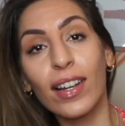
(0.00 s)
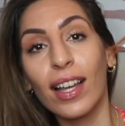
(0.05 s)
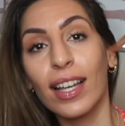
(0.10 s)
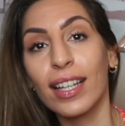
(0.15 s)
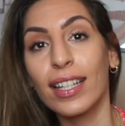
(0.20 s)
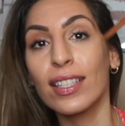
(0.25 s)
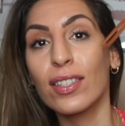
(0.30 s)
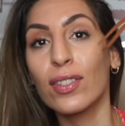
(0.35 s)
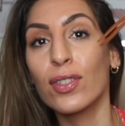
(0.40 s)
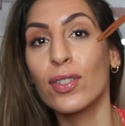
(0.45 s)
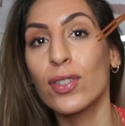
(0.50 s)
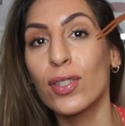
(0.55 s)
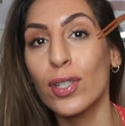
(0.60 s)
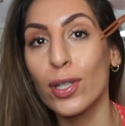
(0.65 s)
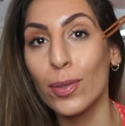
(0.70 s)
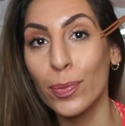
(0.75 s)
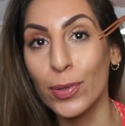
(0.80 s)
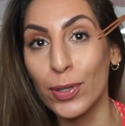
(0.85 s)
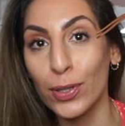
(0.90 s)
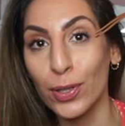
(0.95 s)
like it's
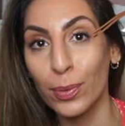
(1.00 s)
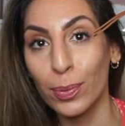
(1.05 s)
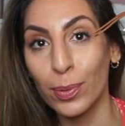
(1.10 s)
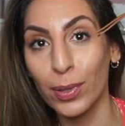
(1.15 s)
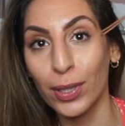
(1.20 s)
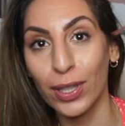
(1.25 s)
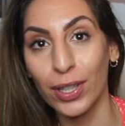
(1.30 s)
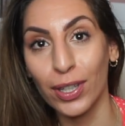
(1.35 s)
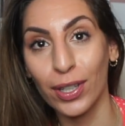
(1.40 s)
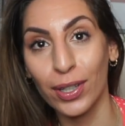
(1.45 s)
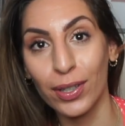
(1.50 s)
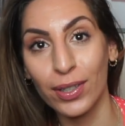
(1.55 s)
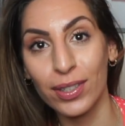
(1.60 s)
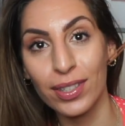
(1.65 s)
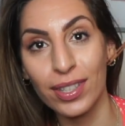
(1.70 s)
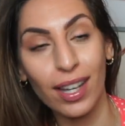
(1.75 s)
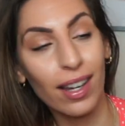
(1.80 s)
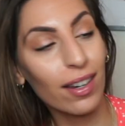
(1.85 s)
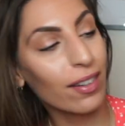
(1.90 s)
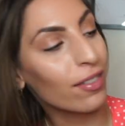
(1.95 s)
super, super
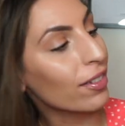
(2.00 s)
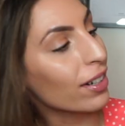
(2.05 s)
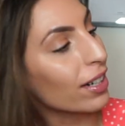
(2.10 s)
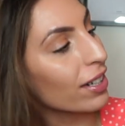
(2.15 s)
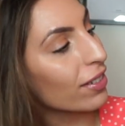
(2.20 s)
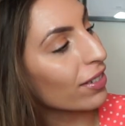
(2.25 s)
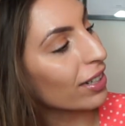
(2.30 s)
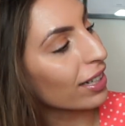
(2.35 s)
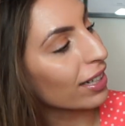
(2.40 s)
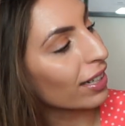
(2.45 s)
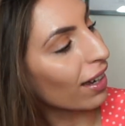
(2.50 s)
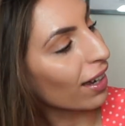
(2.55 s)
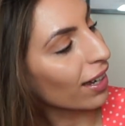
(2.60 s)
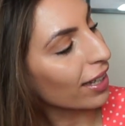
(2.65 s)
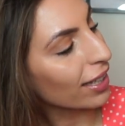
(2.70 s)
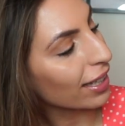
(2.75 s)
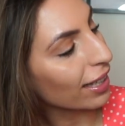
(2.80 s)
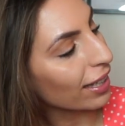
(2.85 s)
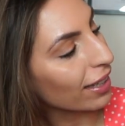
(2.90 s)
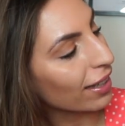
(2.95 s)
cute. I really, really
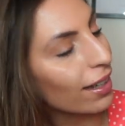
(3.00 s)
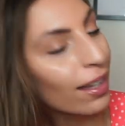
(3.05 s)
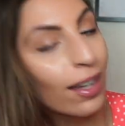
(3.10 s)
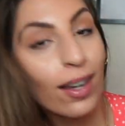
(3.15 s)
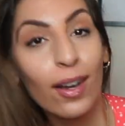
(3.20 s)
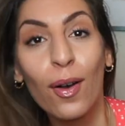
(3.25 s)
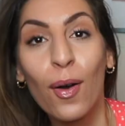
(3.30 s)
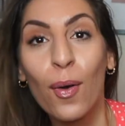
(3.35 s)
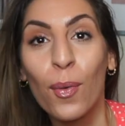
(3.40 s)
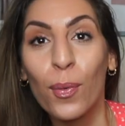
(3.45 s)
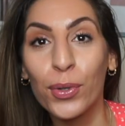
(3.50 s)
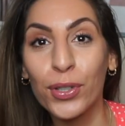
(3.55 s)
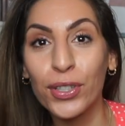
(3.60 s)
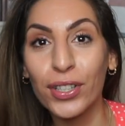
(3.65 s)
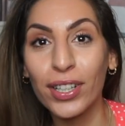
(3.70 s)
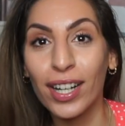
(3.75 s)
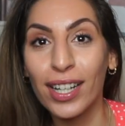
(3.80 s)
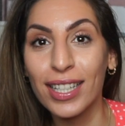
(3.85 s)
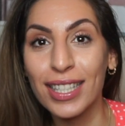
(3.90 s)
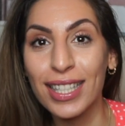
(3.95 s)
like it. What do
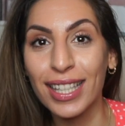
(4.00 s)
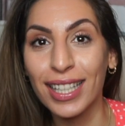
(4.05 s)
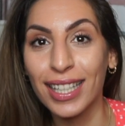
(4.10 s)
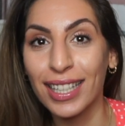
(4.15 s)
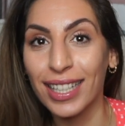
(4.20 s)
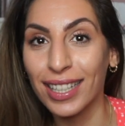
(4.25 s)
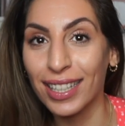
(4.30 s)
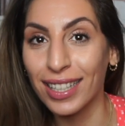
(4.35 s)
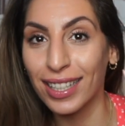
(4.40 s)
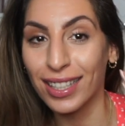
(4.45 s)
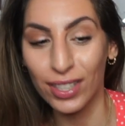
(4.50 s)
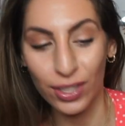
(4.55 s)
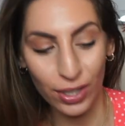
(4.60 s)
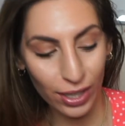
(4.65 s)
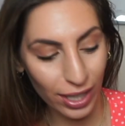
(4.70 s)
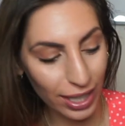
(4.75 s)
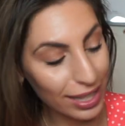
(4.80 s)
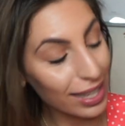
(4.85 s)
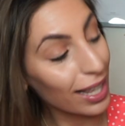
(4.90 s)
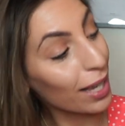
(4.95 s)
you guys think? Do you
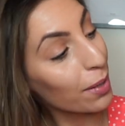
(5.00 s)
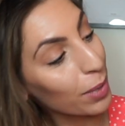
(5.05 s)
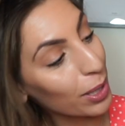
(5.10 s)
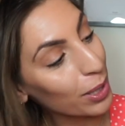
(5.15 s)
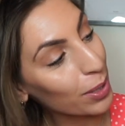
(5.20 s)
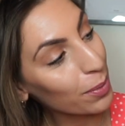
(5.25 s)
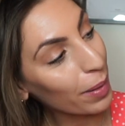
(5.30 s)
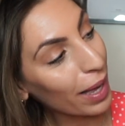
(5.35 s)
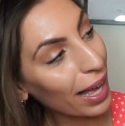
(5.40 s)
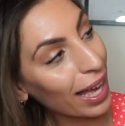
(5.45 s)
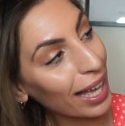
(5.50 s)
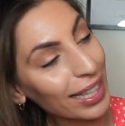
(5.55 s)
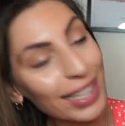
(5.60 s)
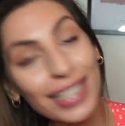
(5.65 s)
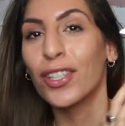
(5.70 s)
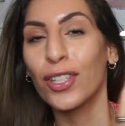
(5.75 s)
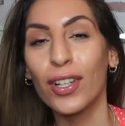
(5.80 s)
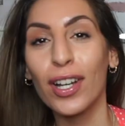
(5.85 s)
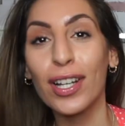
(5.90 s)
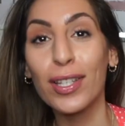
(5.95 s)
guys like my new bag?
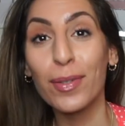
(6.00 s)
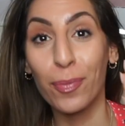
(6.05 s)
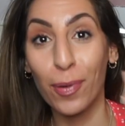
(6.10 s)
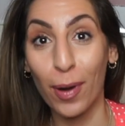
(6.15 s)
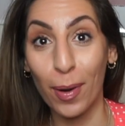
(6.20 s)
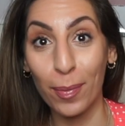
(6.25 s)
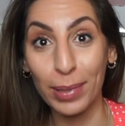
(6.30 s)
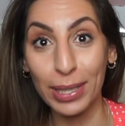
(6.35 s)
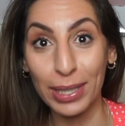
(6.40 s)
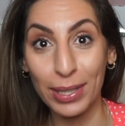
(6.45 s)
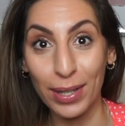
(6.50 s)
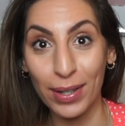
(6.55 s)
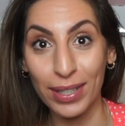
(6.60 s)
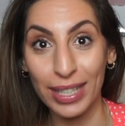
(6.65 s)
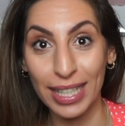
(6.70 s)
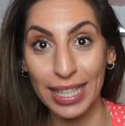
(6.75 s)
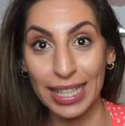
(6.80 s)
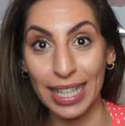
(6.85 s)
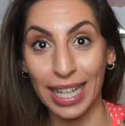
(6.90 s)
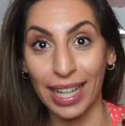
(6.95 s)
You guys are probably
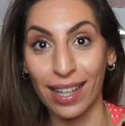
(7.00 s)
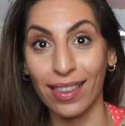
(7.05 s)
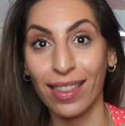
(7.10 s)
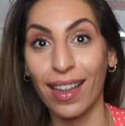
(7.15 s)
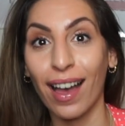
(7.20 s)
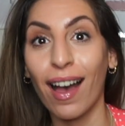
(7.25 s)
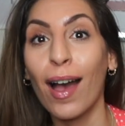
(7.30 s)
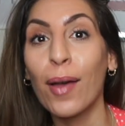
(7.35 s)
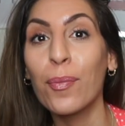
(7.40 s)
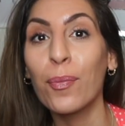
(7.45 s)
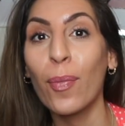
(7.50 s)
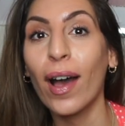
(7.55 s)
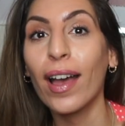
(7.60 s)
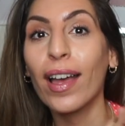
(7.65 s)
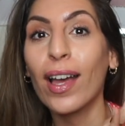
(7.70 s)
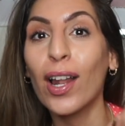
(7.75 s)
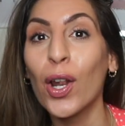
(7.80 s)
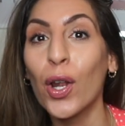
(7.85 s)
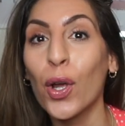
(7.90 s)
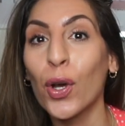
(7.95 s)
noticing that I
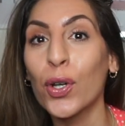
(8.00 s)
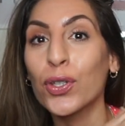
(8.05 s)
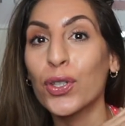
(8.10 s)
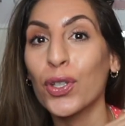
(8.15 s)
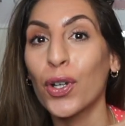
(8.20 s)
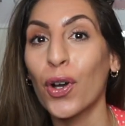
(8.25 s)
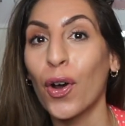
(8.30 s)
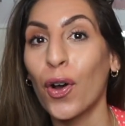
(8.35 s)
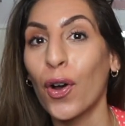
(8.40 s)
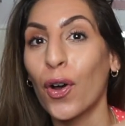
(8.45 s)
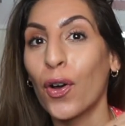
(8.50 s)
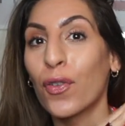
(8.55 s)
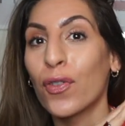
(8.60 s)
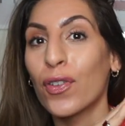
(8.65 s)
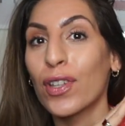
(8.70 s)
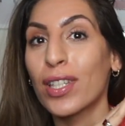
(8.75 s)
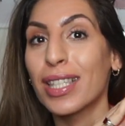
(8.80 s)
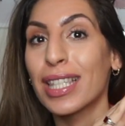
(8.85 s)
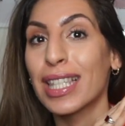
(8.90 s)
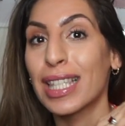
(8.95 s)
buy a lot
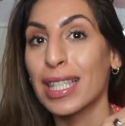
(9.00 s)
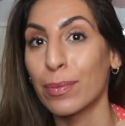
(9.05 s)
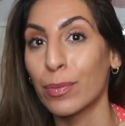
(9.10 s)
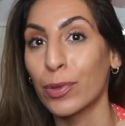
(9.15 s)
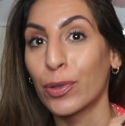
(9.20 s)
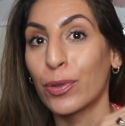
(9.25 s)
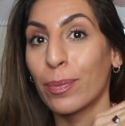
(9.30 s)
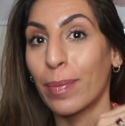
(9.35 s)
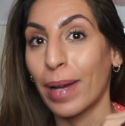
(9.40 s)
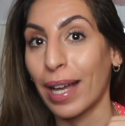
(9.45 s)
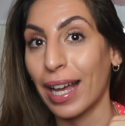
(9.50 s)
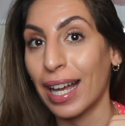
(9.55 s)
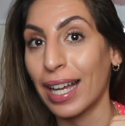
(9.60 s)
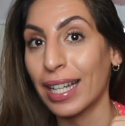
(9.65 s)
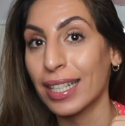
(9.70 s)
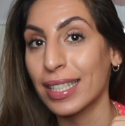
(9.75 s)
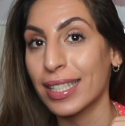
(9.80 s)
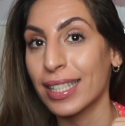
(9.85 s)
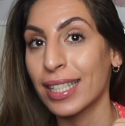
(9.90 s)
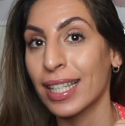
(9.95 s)
of small
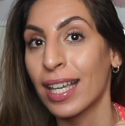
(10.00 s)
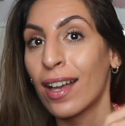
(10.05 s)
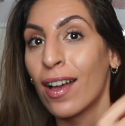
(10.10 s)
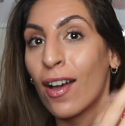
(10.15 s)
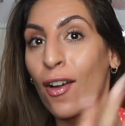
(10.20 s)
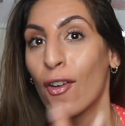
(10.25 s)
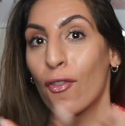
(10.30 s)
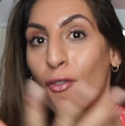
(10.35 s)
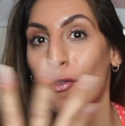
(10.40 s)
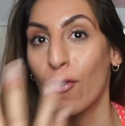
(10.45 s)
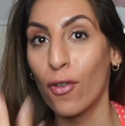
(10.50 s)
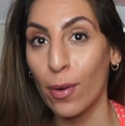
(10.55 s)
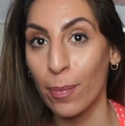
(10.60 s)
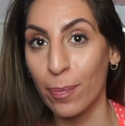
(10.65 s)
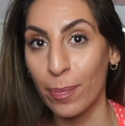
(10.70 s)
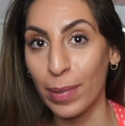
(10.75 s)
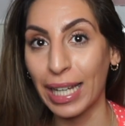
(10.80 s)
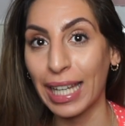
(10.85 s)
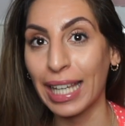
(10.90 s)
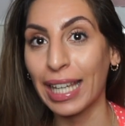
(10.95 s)
bags. For a
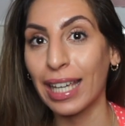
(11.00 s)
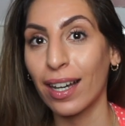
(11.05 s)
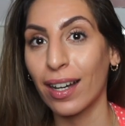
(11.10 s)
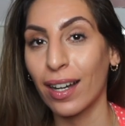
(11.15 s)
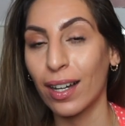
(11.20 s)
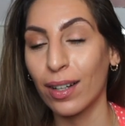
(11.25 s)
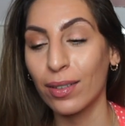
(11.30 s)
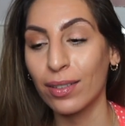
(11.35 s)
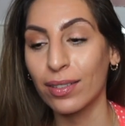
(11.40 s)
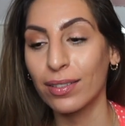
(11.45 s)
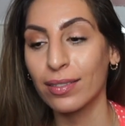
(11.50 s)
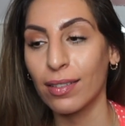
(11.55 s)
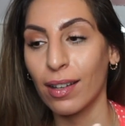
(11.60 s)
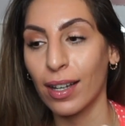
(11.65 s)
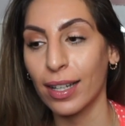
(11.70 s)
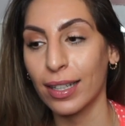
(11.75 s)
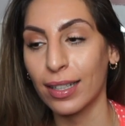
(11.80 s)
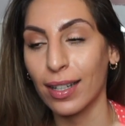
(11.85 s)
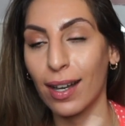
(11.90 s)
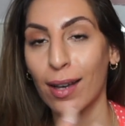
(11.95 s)
big girl,
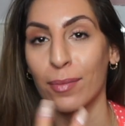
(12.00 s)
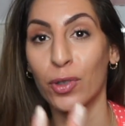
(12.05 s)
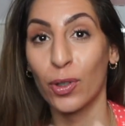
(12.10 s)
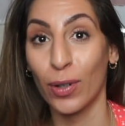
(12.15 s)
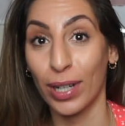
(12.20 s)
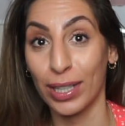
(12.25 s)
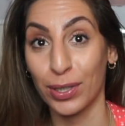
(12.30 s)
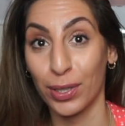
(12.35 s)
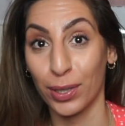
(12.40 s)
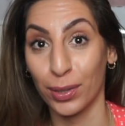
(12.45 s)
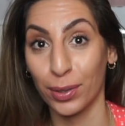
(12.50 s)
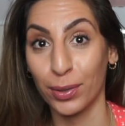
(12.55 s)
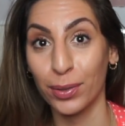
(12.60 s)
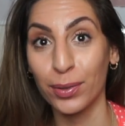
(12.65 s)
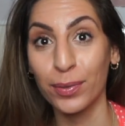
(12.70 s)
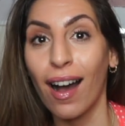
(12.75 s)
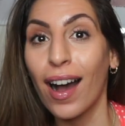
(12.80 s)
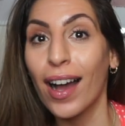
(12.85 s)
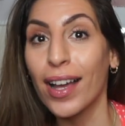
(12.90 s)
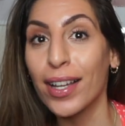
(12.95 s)
like I'm quite
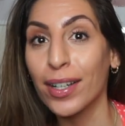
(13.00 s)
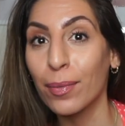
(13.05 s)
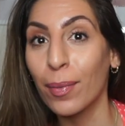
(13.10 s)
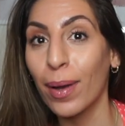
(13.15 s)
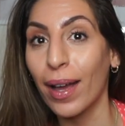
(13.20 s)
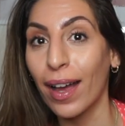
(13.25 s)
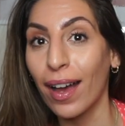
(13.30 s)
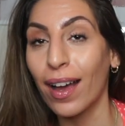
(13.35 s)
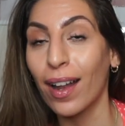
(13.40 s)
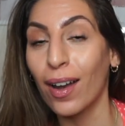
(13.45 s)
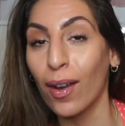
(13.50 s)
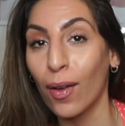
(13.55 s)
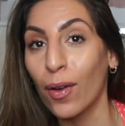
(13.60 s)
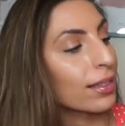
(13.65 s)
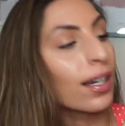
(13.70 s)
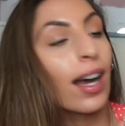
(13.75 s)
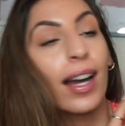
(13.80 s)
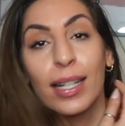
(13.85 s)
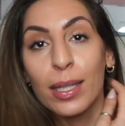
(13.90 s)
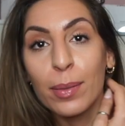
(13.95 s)
tall, I wear a lot
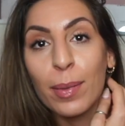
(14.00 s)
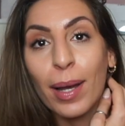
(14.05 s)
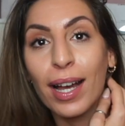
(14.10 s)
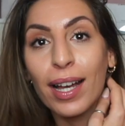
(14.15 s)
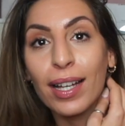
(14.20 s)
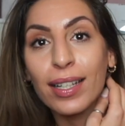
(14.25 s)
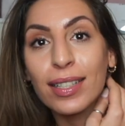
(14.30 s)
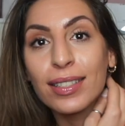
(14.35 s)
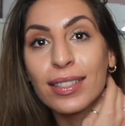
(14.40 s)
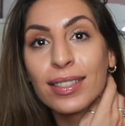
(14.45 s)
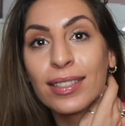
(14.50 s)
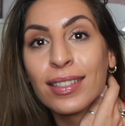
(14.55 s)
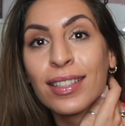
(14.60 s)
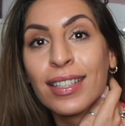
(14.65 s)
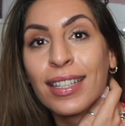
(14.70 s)
of tiny bags.